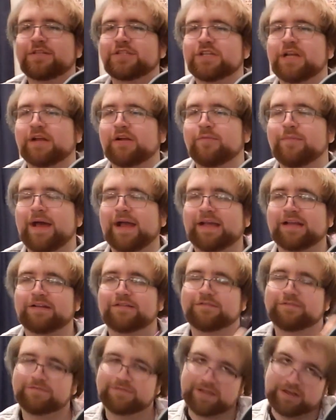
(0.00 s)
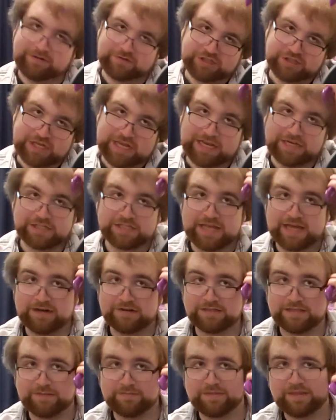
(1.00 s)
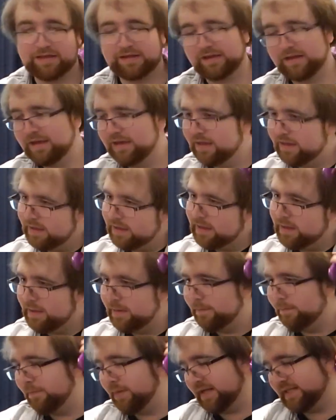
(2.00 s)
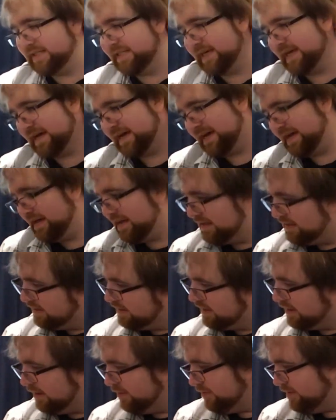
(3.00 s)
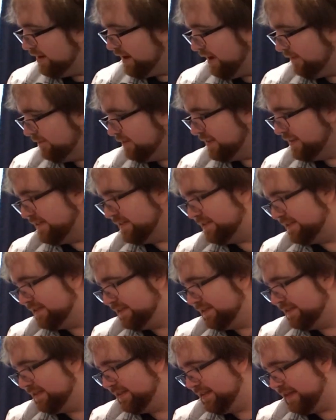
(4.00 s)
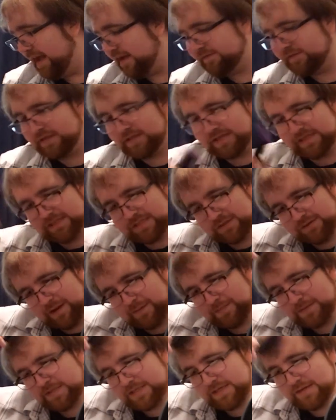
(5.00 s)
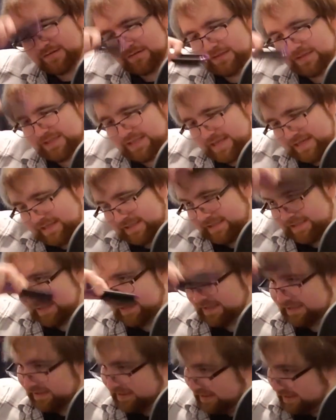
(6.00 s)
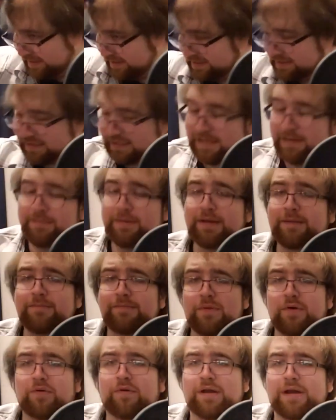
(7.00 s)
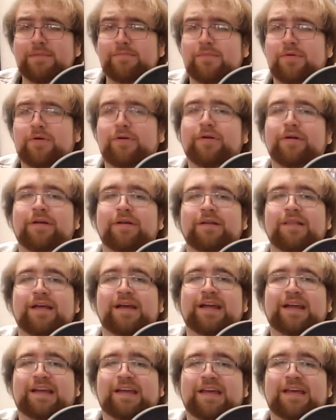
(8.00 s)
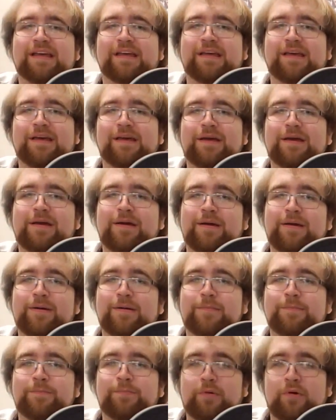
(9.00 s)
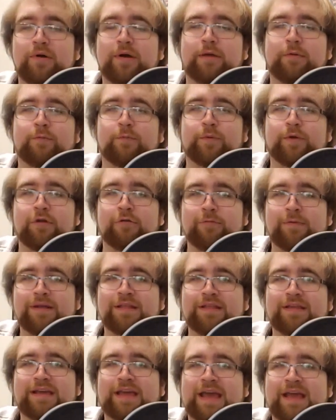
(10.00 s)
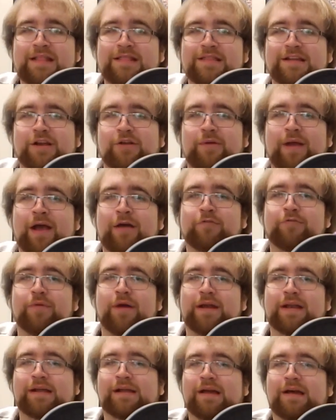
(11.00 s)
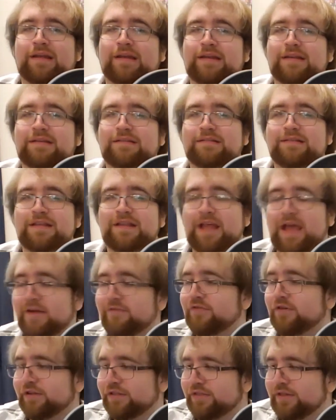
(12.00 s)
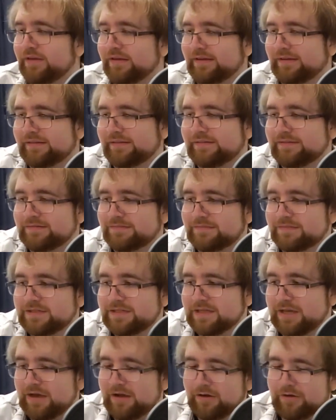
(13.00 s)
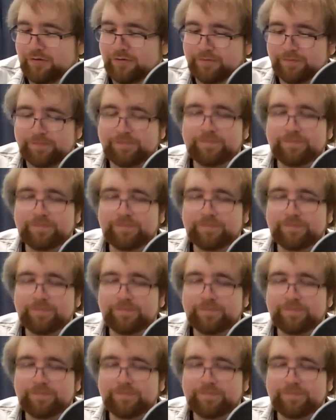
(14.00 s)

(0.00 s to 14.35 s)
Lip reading: should I go back and, you know, change that or something. But, you know what, after these two episodes, that's seeming more and more, like, boy, we're really hitting the ground running on everything, so.